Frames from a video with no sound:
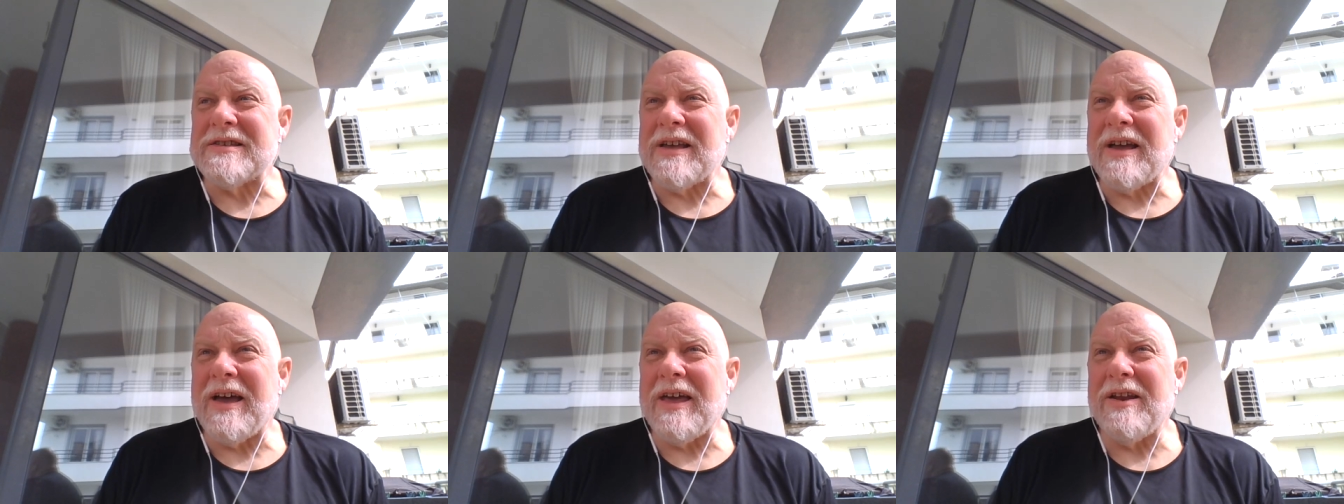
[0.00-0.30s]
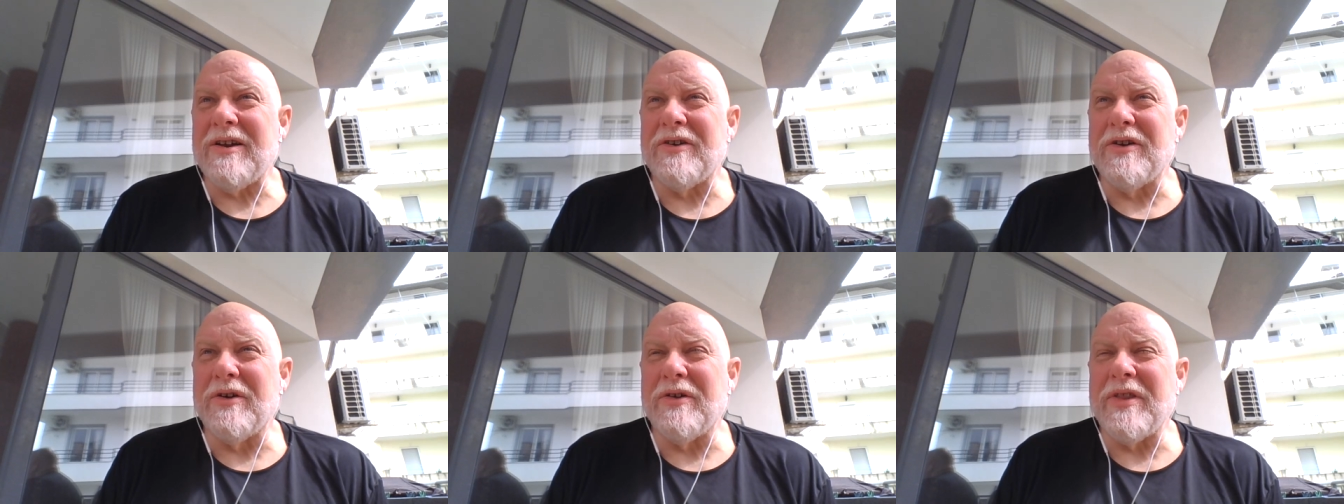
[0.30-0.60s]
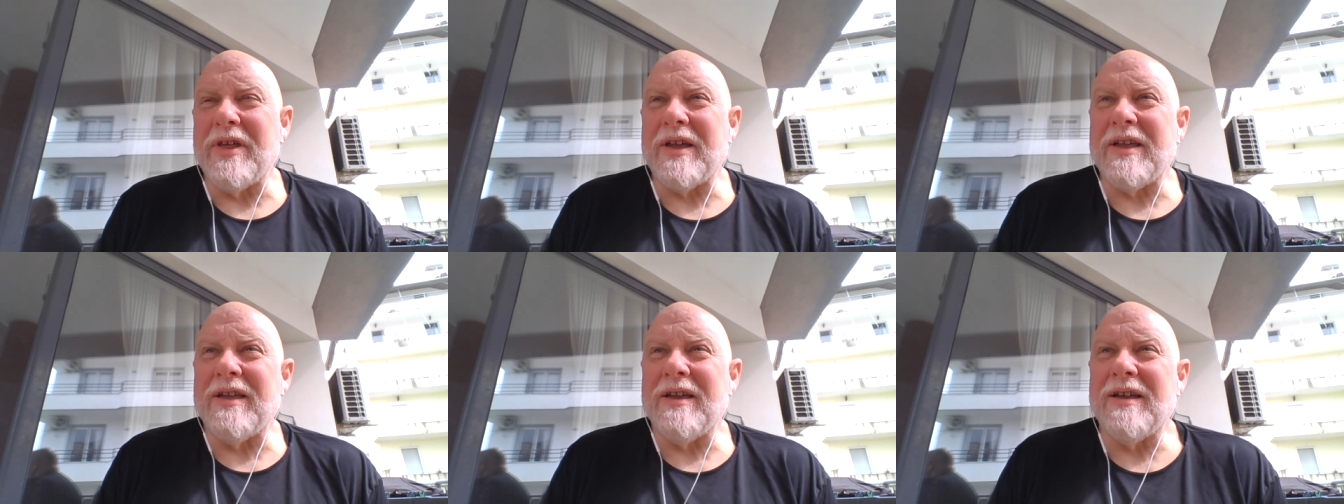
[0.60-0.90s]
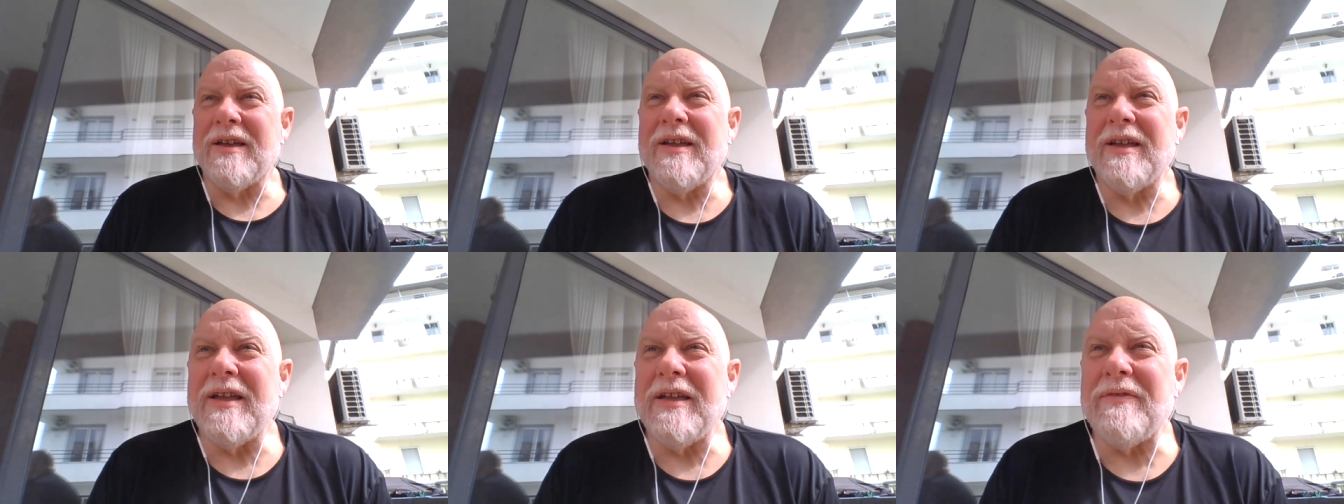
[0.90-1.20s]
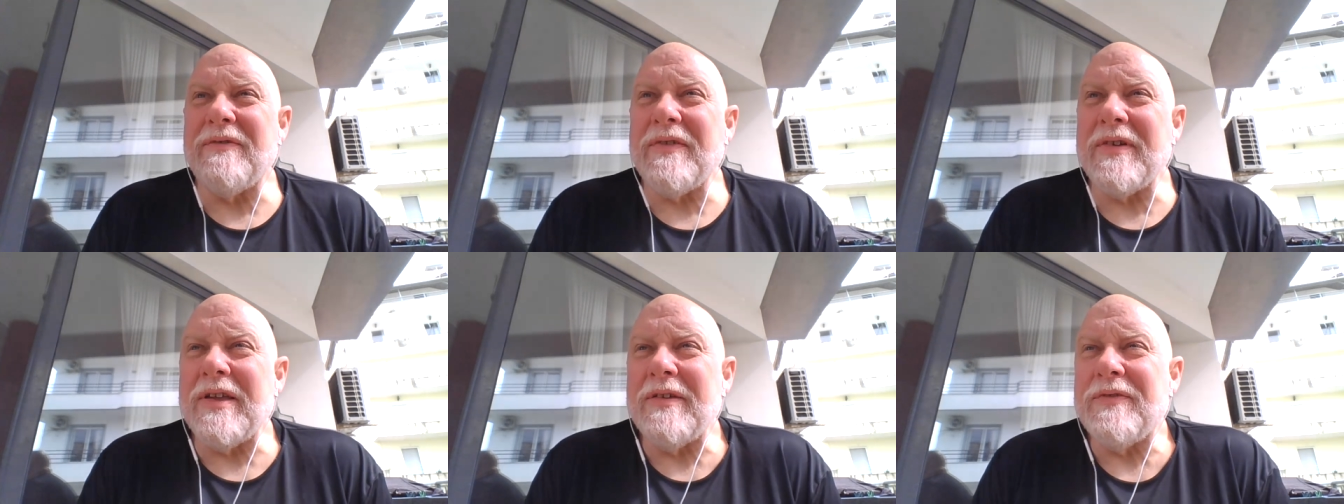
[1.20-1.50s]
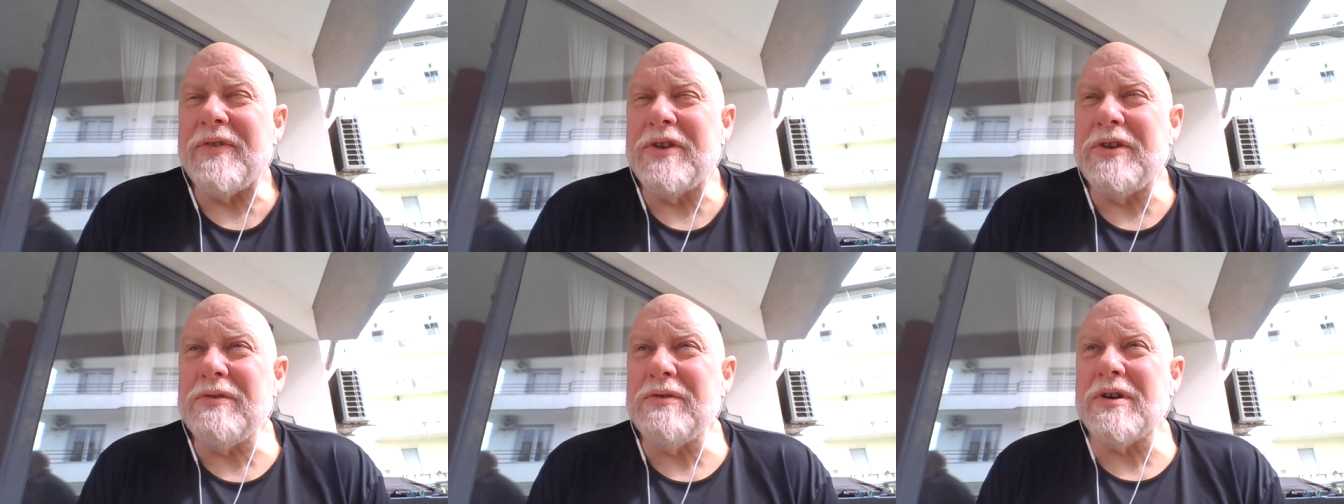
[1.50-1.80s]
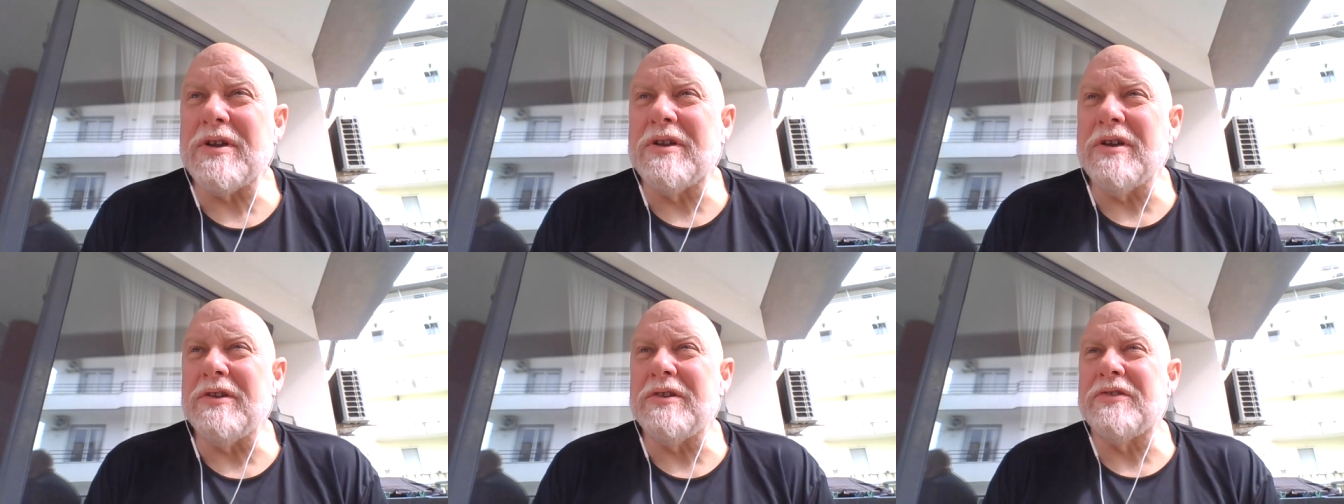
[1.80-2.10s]
I don't know. Like, if you do
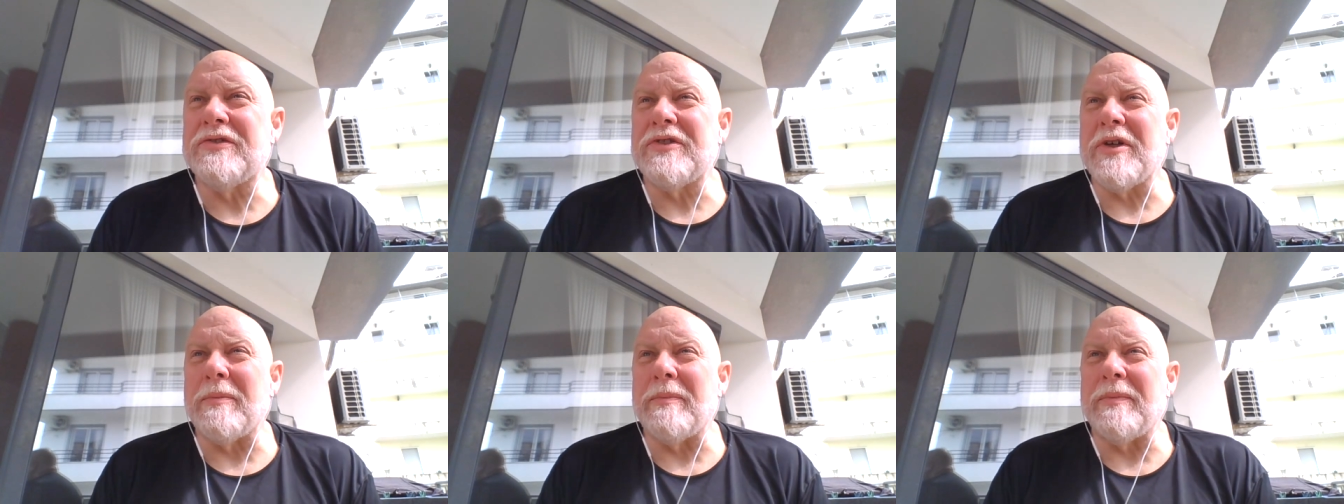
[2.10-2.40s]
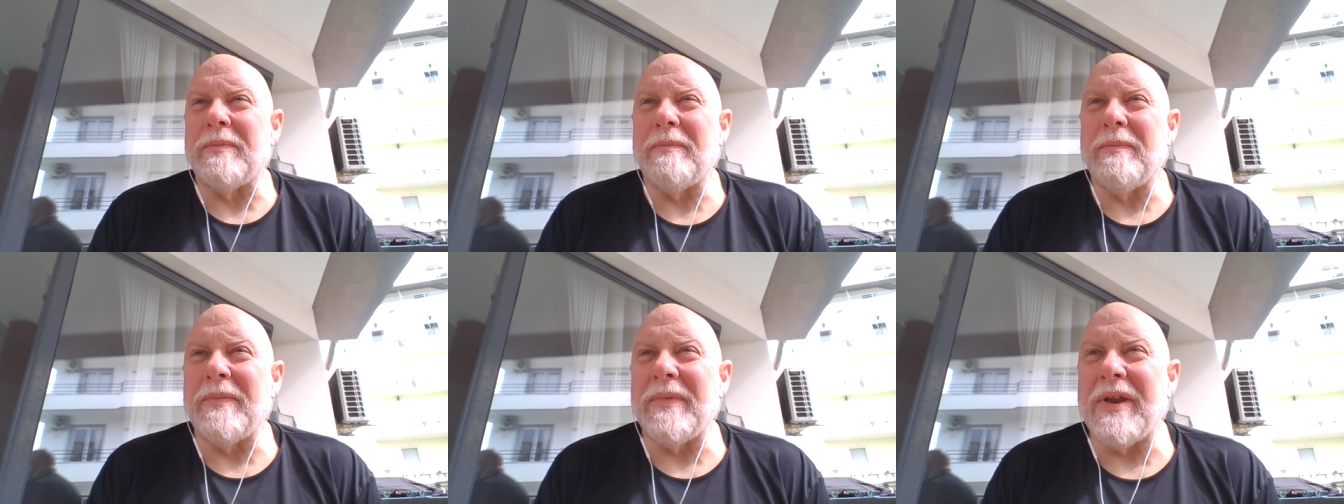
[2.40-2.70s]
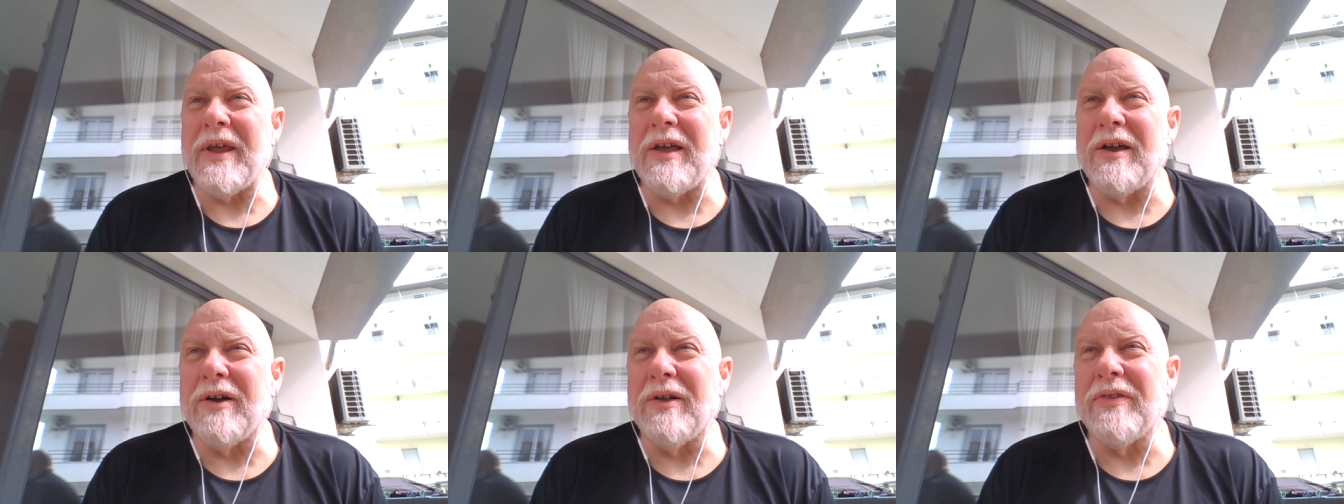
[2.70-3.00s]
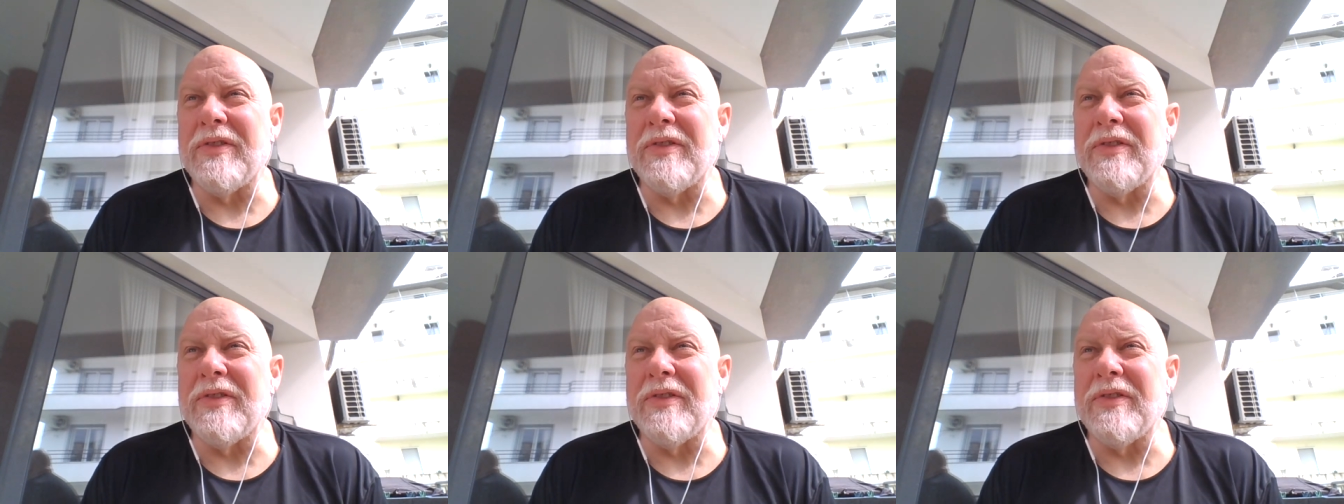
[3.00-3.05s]
a good thumbnail,